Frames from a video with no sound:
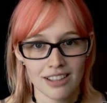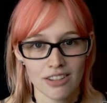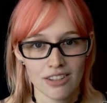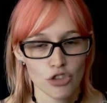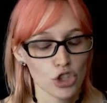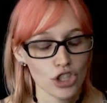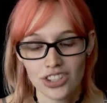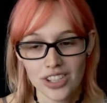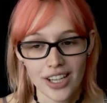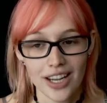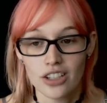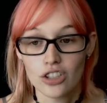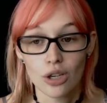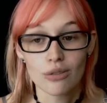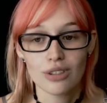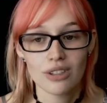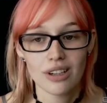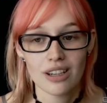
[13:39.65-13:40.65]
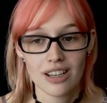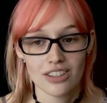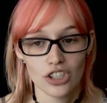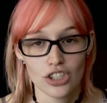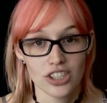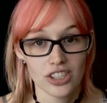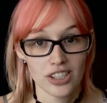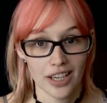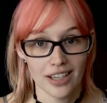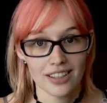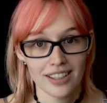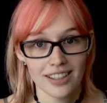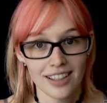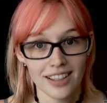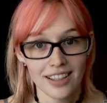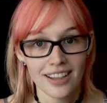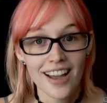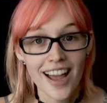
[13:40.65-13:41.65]
Just sit. Don't do anything. Just sit.
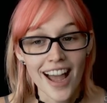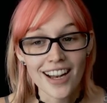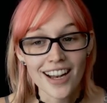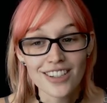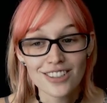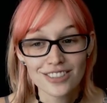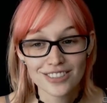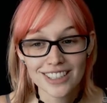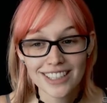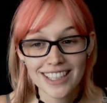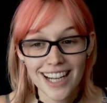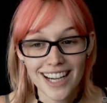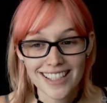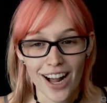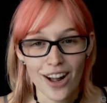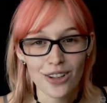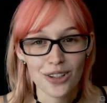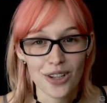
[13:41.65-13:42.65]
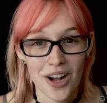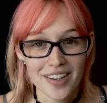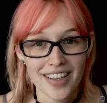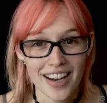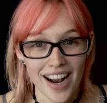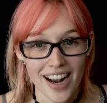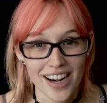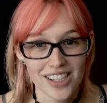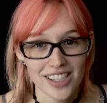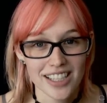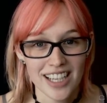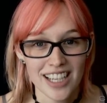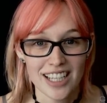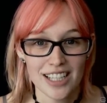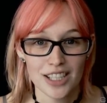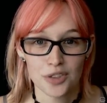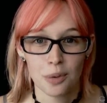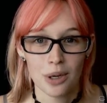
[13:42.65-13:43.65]
And you'll realize how long that actually
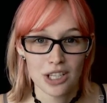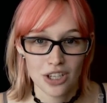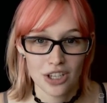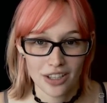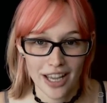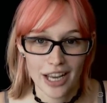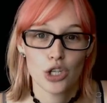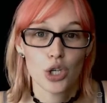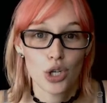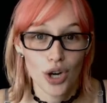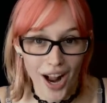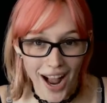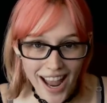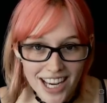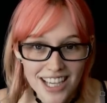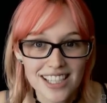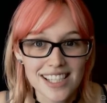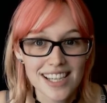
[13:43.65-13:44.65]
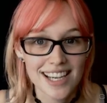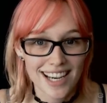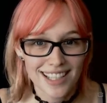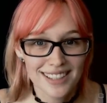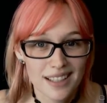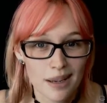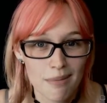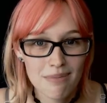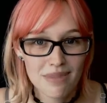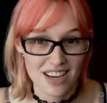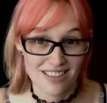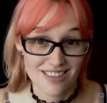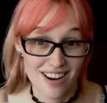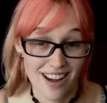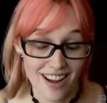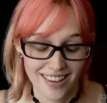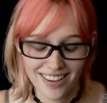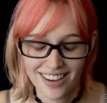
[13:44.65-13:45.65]
is when you're like trying to get something
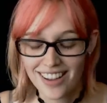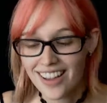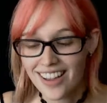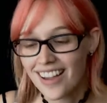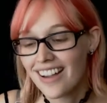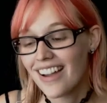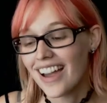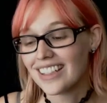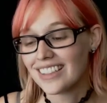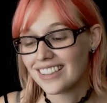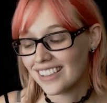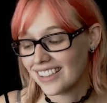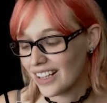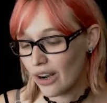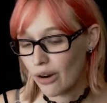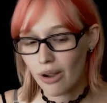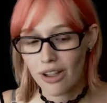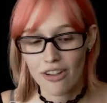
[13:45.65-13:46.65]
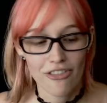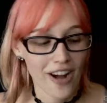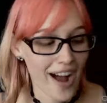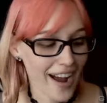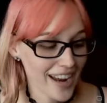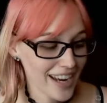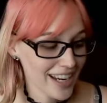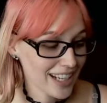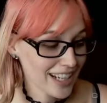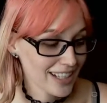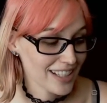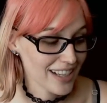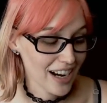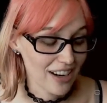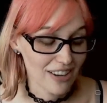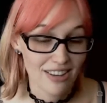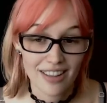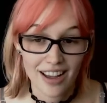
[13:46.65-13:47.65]
done. And so if I could
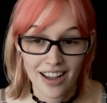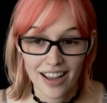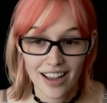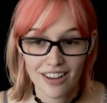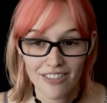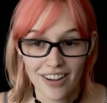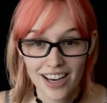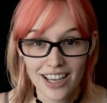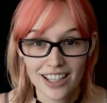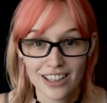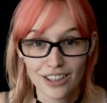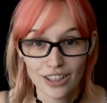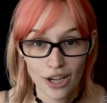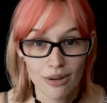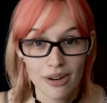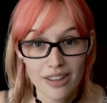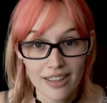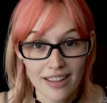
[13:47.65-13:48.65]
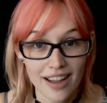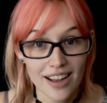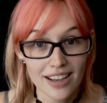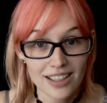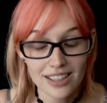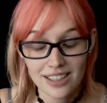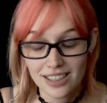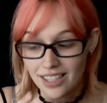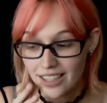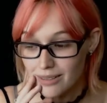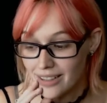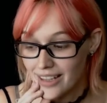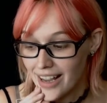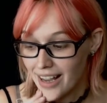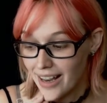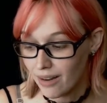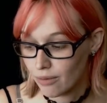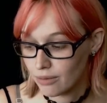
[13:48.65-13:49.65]
lower that to
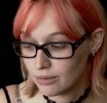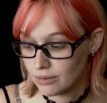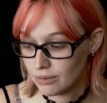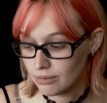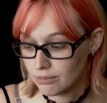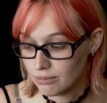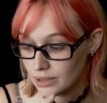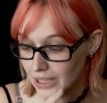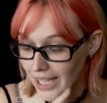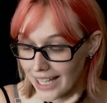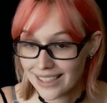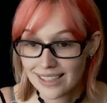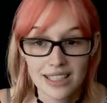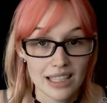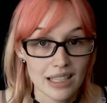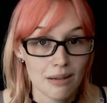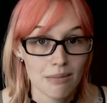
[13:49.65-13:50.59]
like less than a